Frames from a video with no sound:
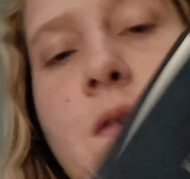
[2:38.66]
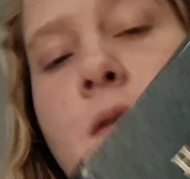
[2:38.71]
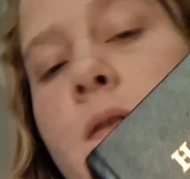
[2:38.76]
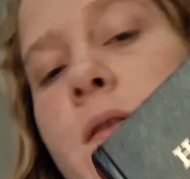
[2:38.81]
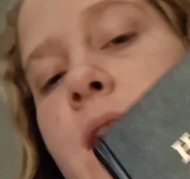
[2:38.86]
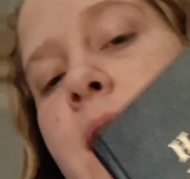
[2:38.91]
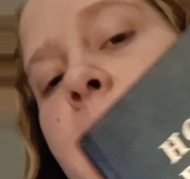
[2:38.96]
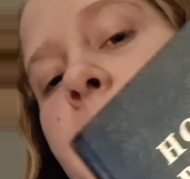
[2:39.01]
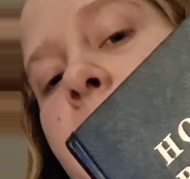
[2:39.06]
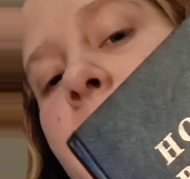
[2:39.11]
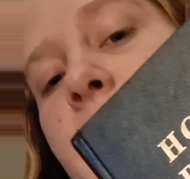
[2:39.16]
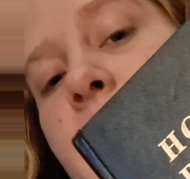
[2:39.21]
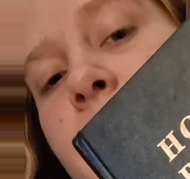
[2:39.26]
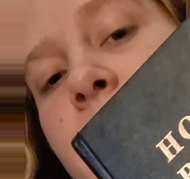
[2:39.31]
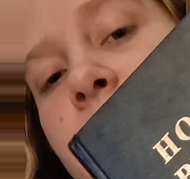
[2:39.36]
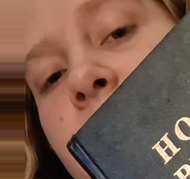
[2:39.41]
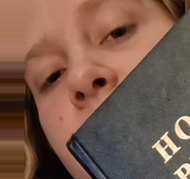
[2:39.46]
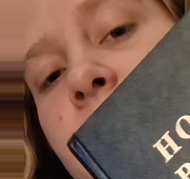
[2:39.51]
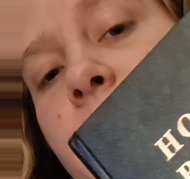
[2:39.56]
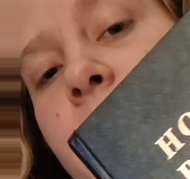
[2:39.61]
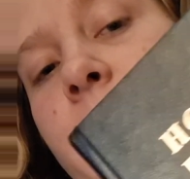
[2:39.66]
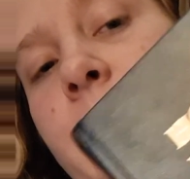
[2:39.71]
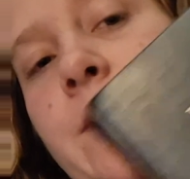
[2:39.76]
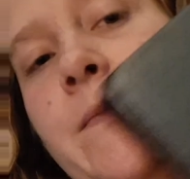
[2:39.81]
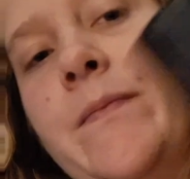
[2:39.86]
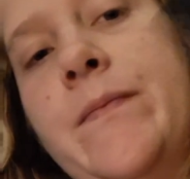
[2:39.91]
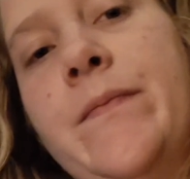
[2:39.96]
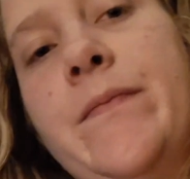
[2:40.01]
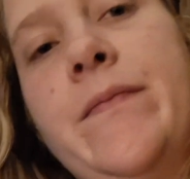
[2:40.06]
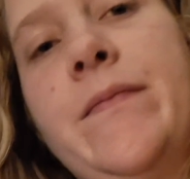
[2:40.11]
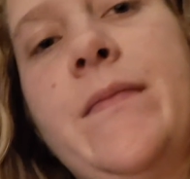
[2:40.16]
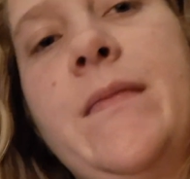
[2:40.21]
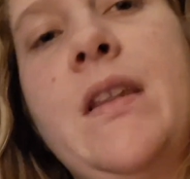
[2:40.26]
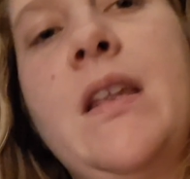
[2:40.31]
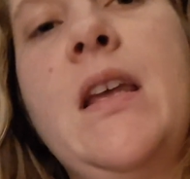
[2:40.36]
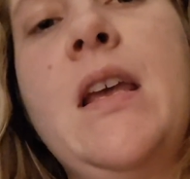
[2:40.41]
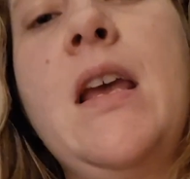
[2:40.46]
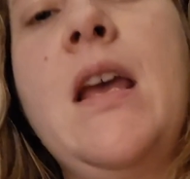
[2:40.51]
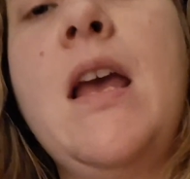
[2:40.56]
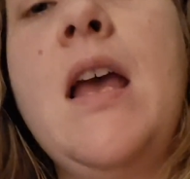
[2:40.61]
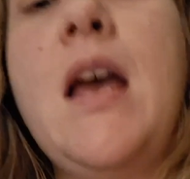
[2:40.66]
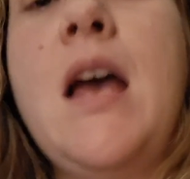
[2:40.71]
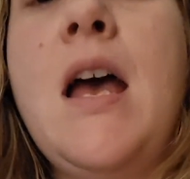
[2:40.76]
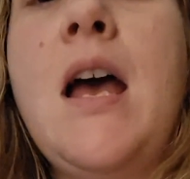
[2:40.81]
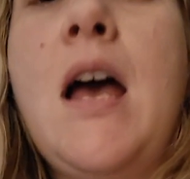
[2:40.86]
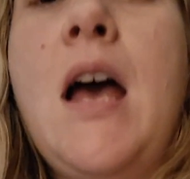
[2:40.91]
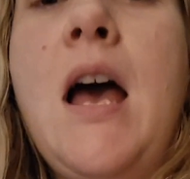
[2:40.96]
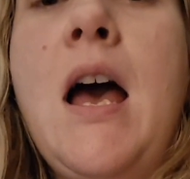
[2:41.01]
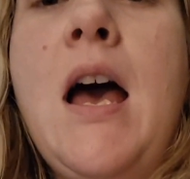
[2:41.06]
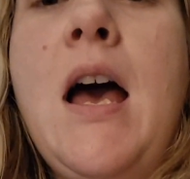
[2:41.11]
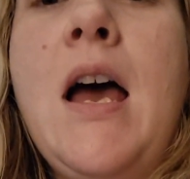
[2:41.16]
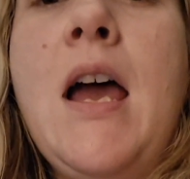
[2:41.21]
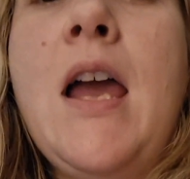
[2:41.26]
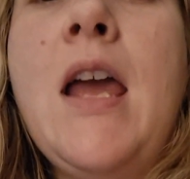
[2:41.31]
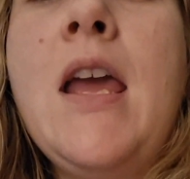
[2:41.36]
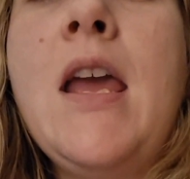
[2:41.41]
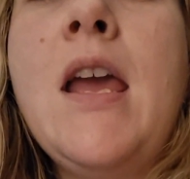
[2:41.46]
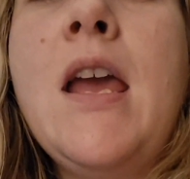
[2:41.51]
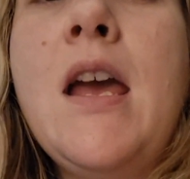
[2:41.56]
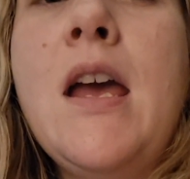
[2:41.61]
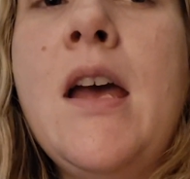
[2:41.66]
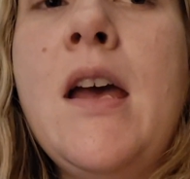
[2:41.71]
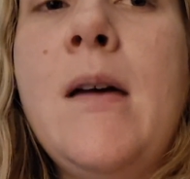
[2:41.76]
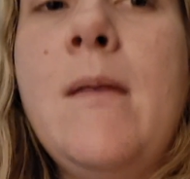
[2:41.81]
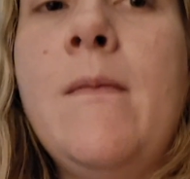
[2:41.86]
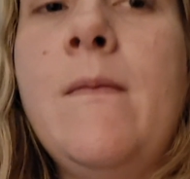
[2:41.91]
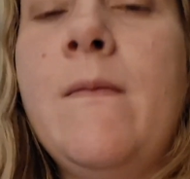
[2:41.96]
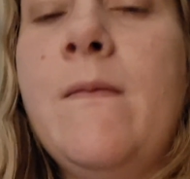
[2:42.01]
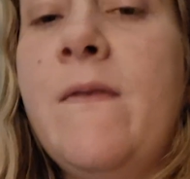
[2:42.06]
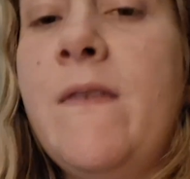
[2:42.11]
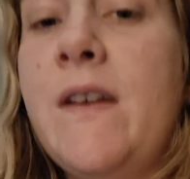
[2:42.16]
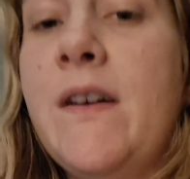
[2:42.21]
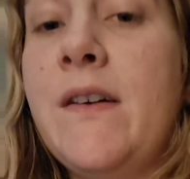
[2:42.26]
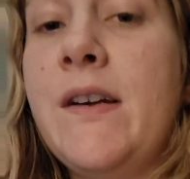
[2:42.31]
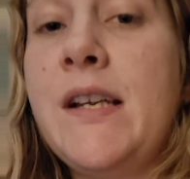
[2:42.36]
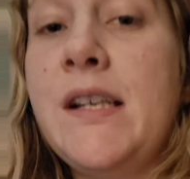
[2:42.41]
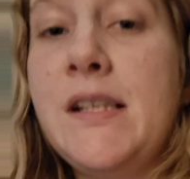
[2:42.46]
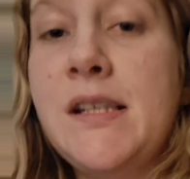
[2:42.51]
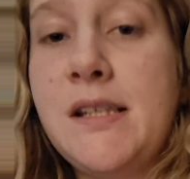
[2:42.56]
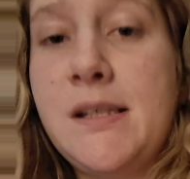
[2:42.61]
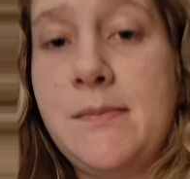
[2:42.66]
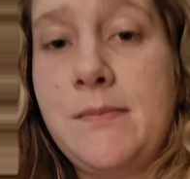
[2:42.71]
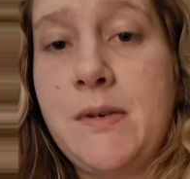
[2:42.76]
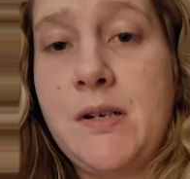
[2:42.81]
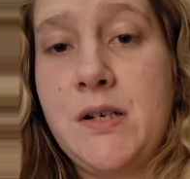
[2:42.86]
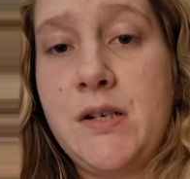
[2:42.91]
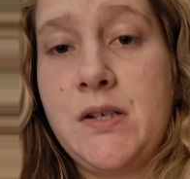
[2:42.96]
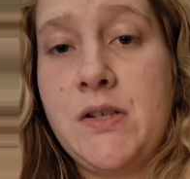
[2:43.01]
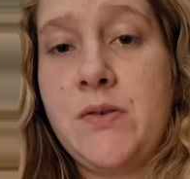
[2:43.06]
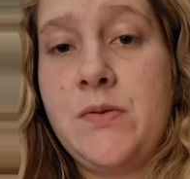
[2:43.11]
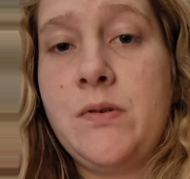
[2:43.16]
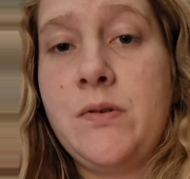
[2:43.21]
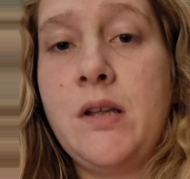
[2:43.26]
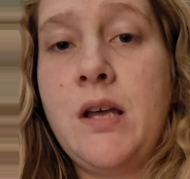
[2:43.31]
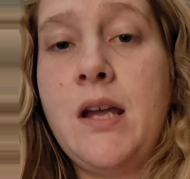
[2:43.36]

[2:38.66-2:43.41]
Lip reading: Holy Bible. I am very spiritual.